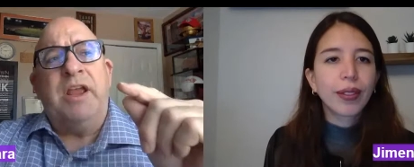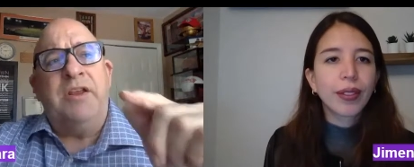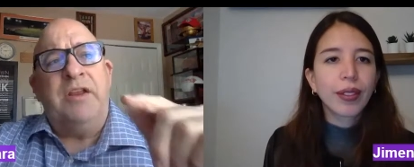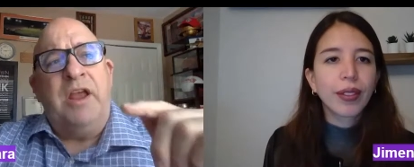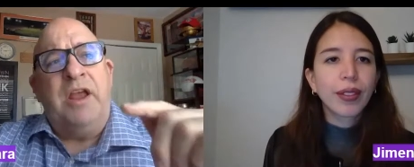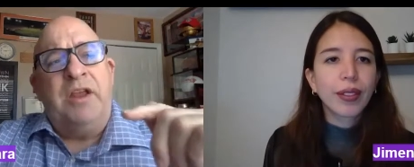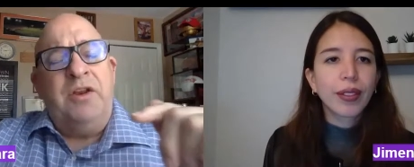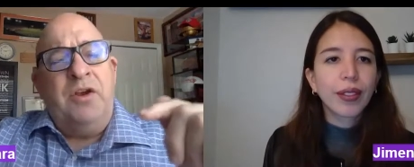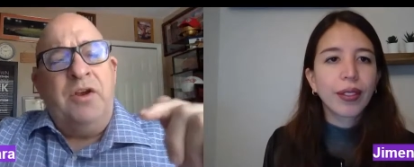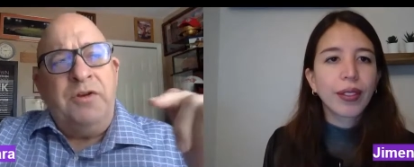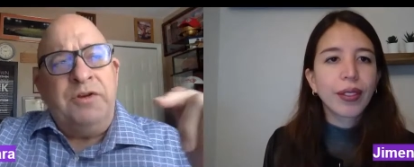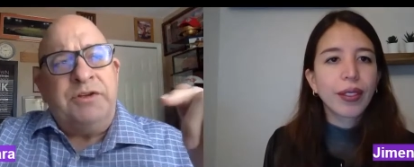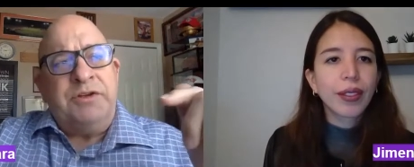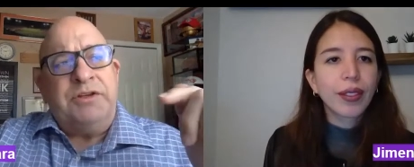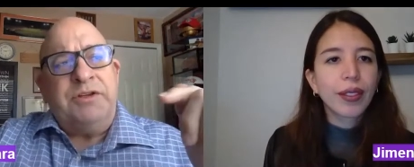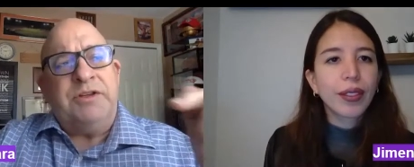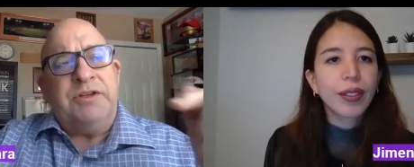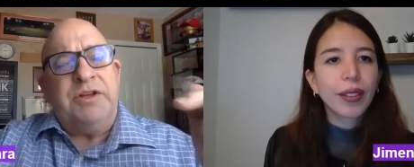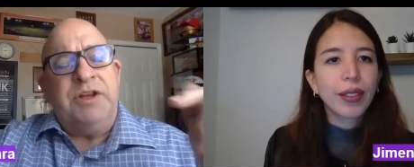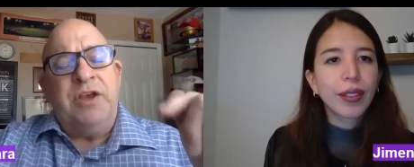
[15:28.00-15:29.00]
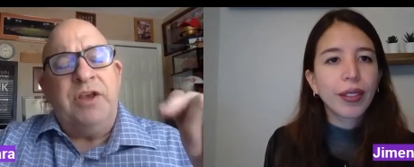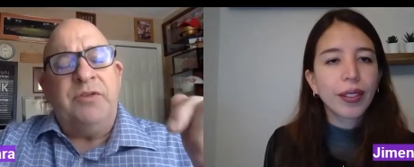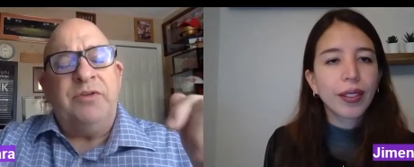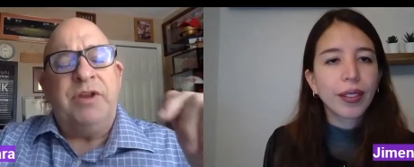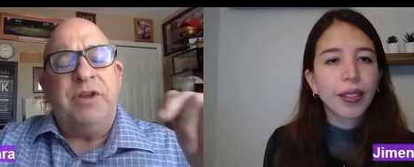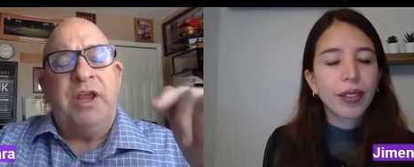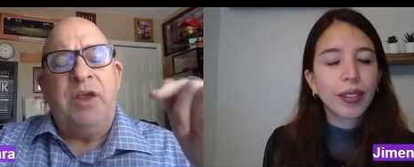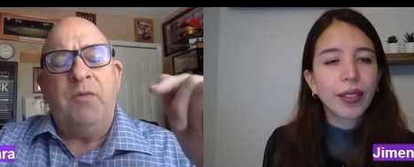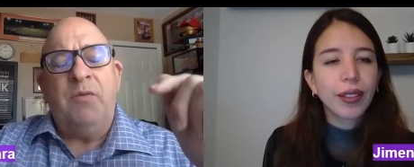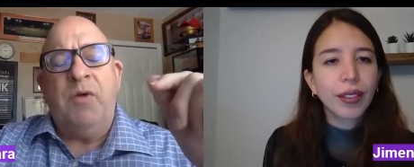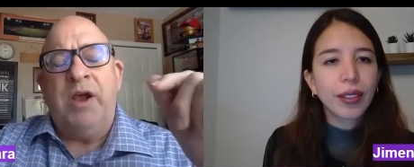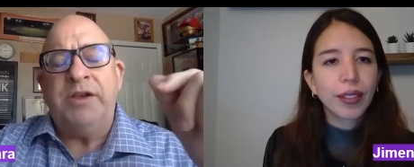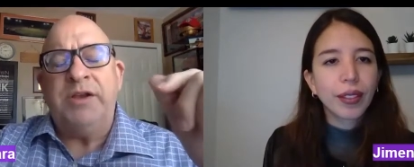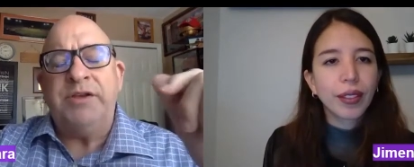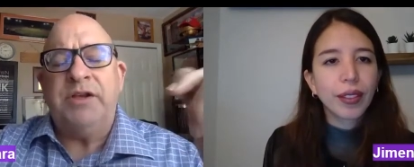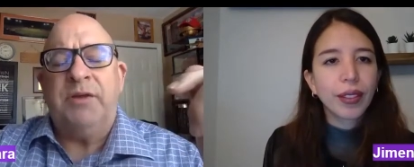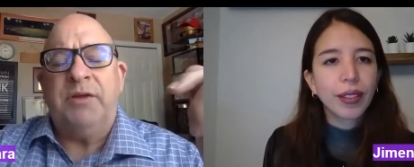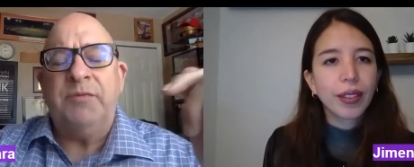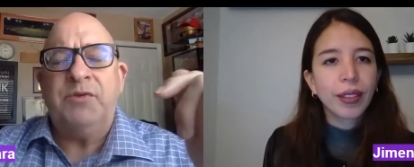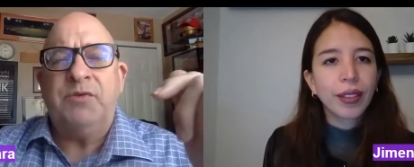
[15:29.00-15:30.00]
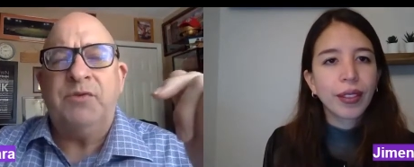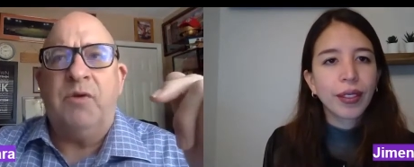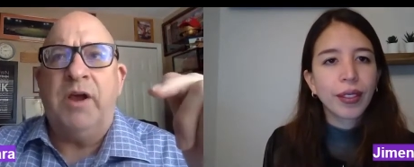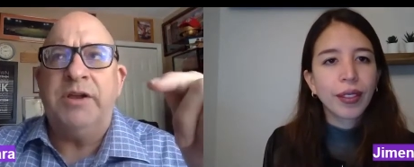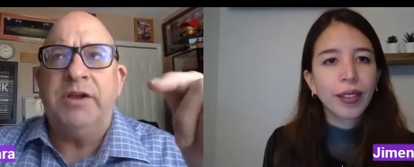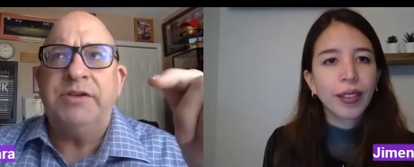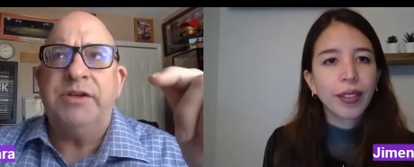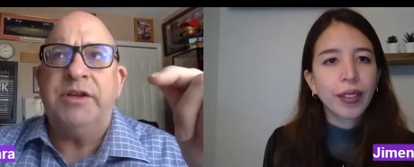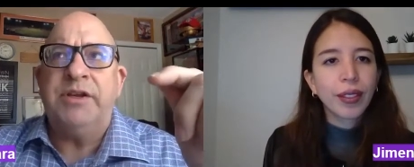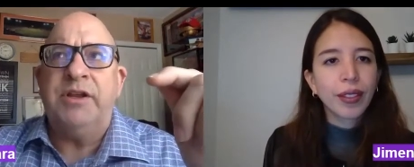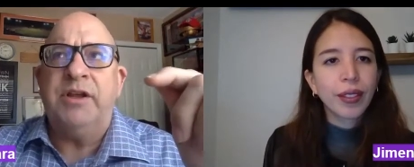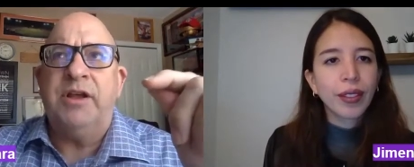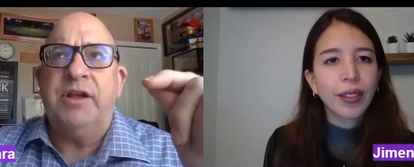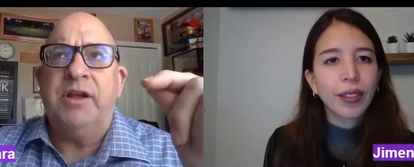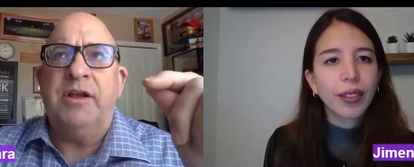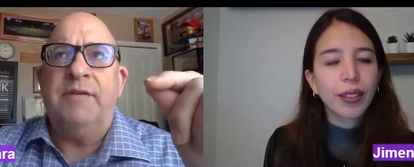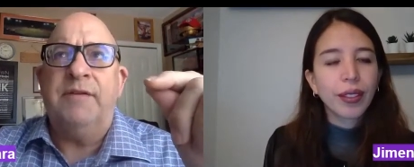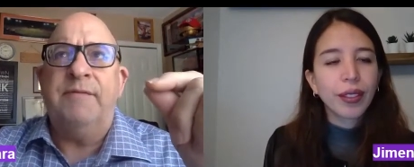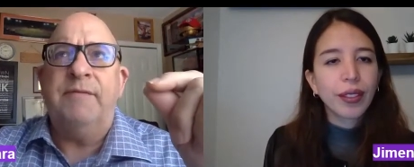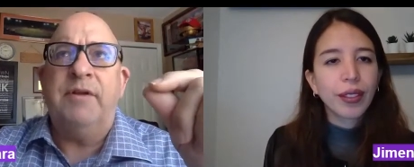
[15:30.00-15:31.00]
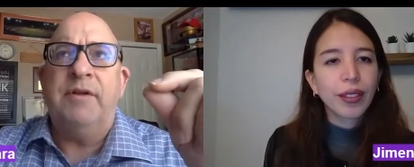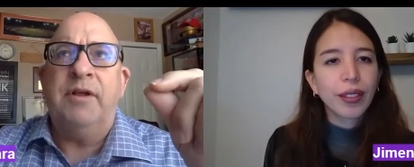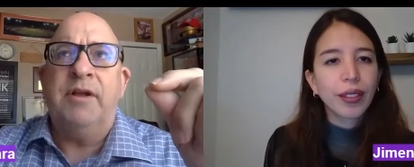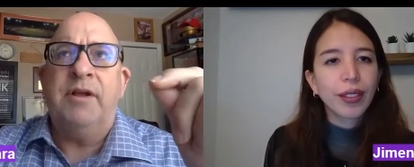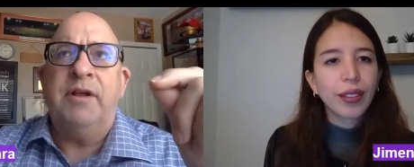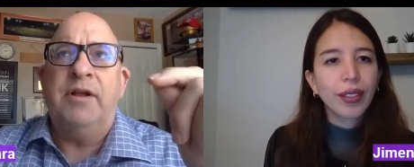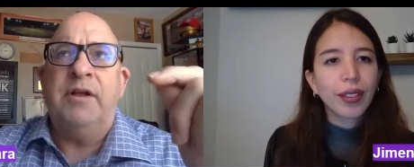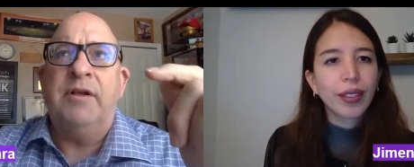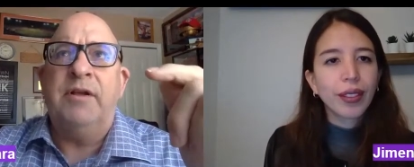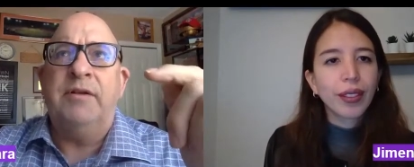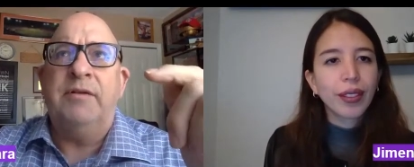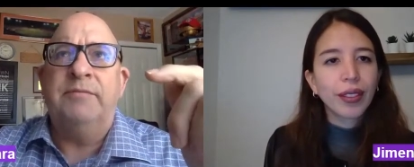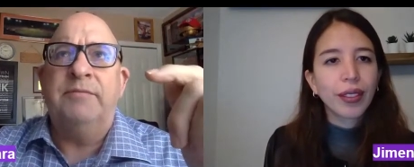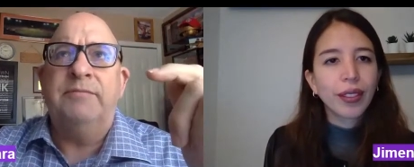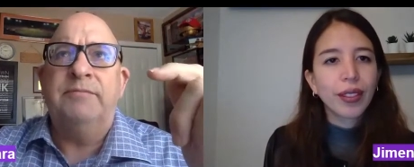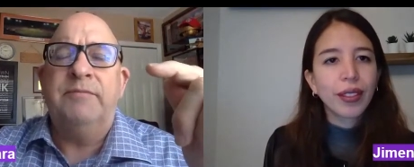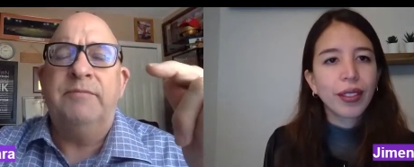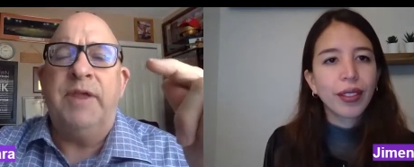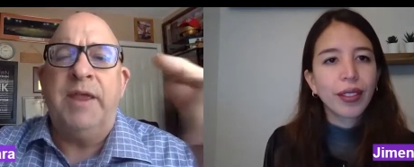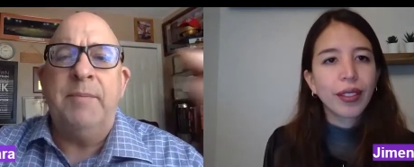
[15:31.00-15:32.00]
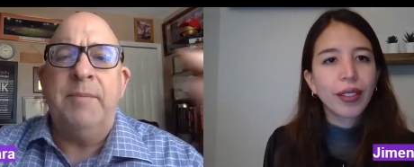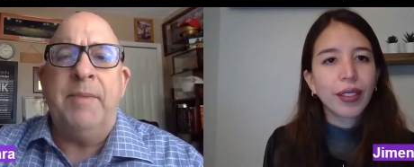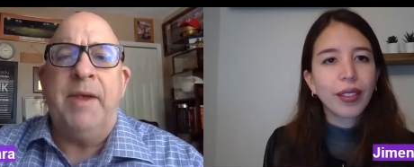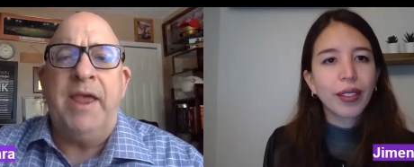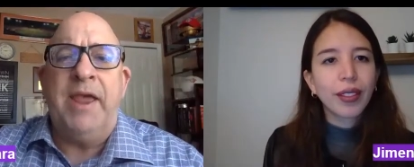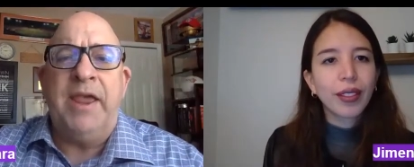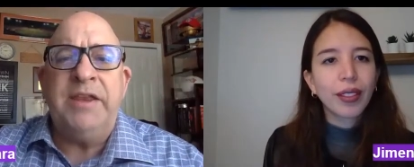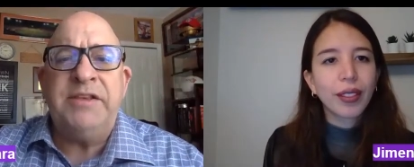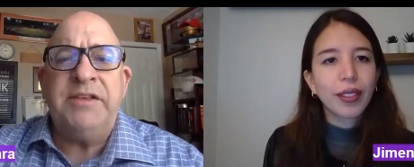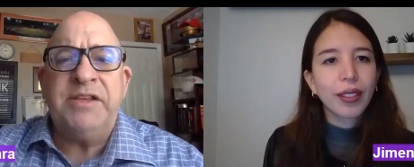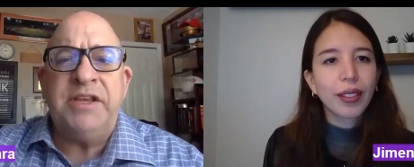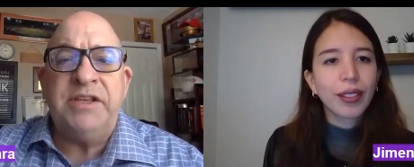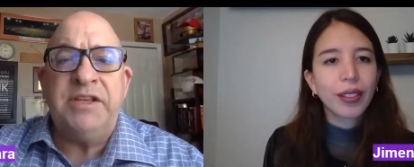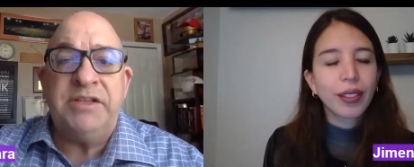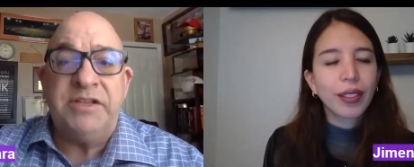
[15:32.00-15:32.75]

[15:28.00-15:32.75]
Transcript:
Speaker 1: I, I, noticed this the other day watching. I was watching. Um, in my AT&T